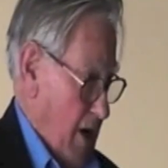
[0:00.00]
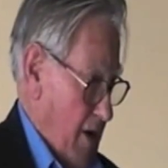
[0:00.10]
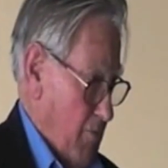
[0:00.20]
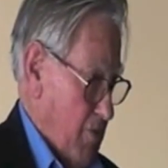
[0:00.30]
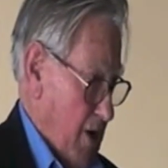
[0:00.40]

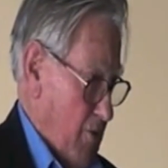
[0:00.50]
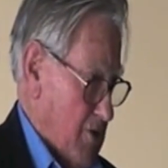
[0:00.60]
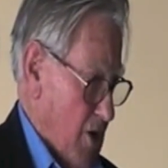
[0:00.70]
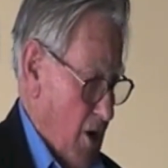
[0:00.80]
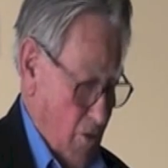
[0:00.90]
and they
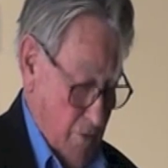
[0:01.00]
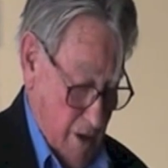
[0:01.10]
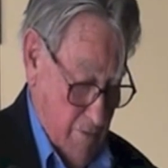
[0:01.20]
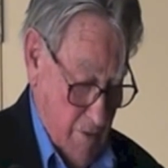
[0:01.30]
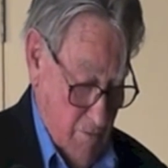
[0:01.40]
were
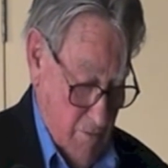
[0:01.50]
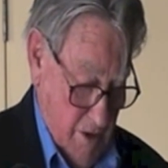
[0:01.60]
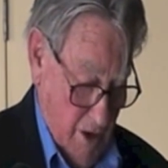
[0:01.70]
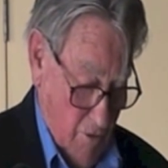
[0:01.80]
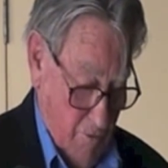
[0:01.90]
told they
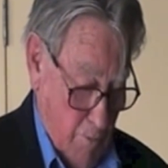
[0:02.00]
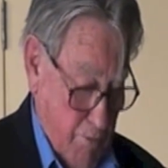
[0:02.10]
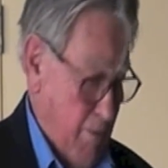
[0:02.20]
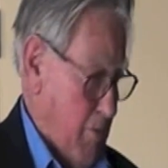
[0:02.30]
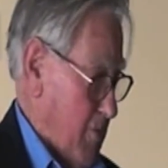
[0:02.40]
were held for
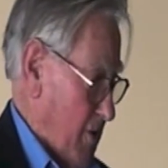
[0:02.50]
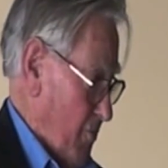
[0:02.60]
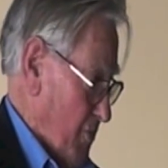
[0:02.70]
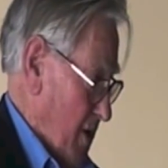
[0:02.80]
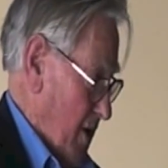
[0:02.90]
probable
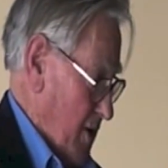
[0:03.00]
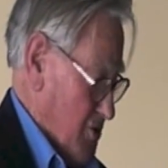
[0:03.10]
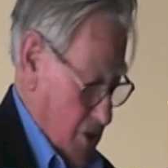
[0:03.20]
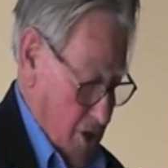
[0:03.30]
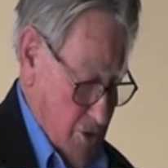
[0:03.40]

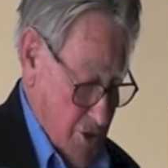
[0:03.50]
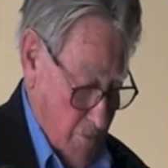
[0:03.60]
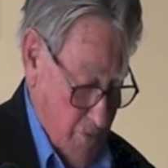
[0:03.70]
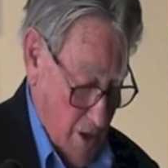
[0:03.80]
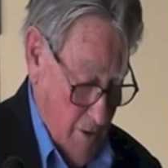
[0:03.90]

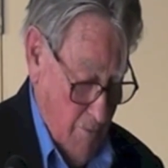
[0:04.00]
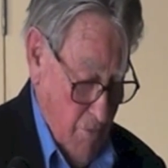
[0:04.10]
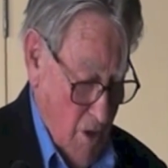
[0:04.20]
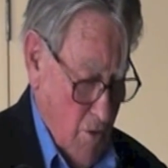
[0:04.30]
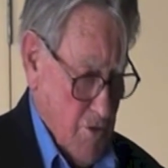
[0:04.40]
execution. So
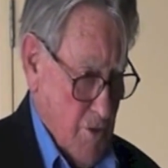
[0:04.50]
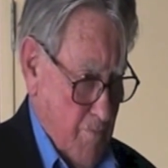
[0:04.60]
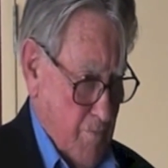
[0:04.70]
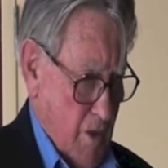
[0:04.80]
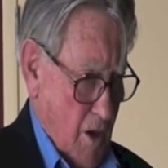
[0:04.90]
there was
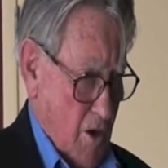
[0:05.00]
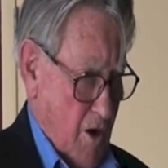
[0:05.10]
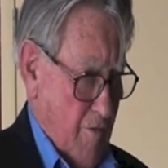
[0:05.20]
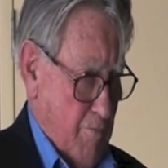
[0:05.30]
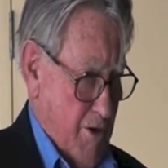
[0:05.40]
a, a
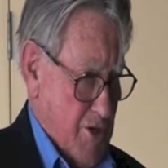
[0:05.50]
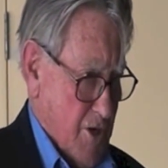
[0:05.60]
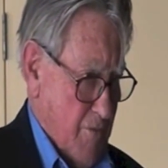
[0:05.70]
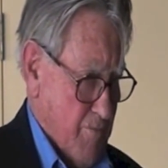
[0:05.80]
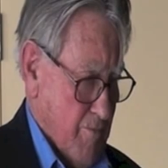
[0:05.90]
lot of
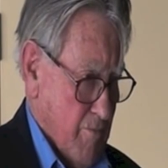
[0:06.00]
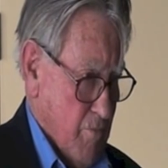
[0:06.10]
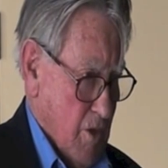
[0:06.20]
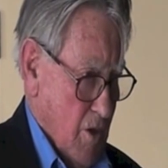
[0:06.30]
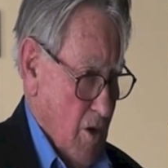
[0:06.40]
pressure
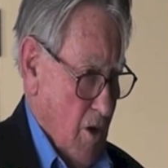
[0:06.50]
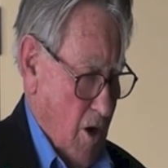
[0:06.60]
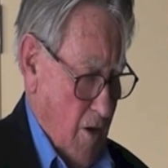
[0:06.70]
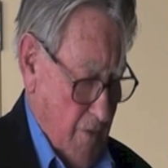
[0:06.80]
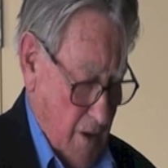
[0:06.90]

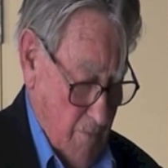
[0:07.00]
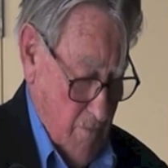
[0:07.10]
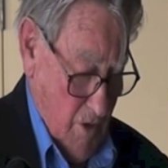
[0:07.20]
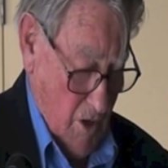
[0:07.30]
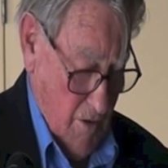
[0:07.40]
on the
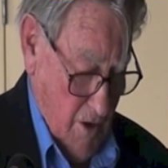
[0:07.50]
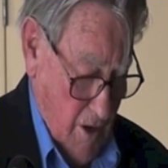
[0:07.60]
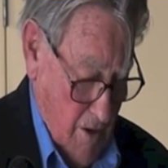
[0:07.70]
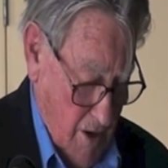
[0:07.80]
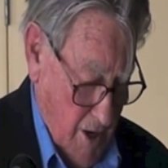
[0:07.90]
on
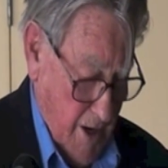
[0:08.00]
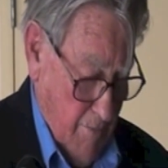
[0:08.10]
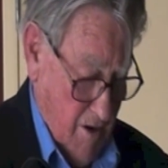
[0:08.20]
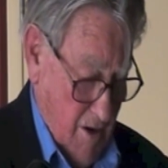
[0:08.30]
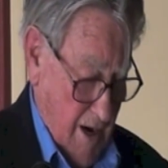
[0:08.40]
the
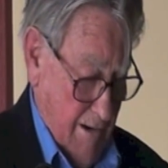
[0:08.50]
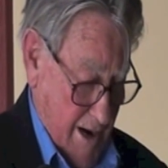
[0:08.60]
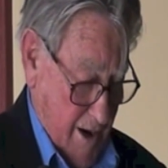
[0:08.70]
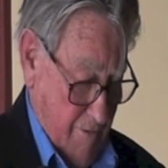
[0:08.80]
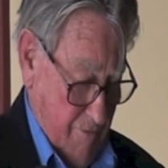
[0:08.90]

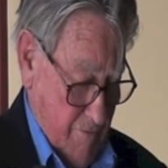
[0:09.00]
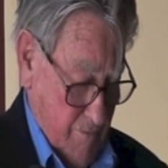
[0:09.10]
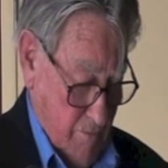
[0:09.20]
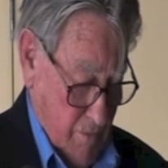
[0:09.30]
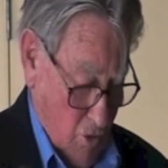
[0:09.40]
RAF
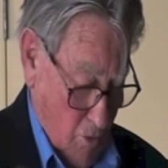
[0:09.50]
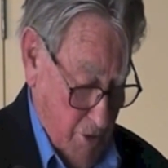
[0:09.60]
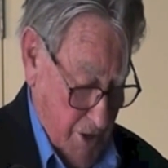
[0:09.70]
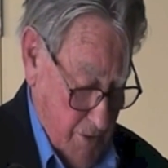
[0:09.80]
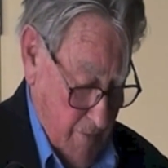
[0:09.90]
or
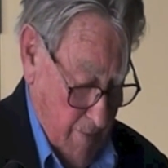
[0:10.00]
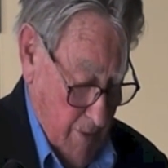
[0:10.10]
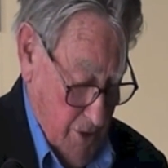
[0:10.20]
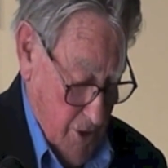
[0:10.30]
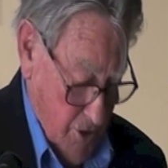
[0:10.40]
Britain
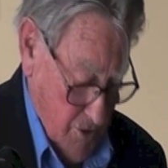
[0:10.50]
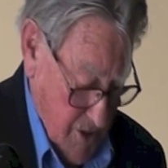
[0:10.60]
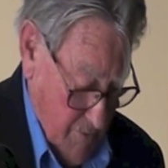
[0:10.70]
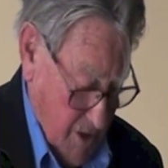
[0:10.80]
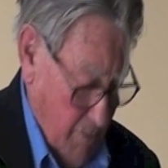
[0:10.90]
to do
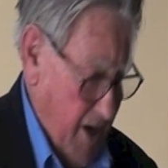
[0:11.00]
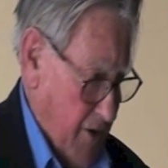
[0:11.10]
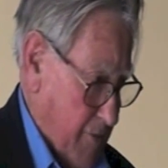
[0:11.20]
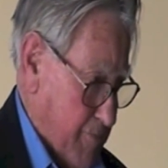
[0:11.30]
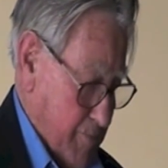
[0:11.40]
something
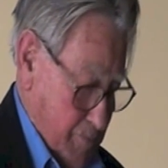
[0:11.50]
about it.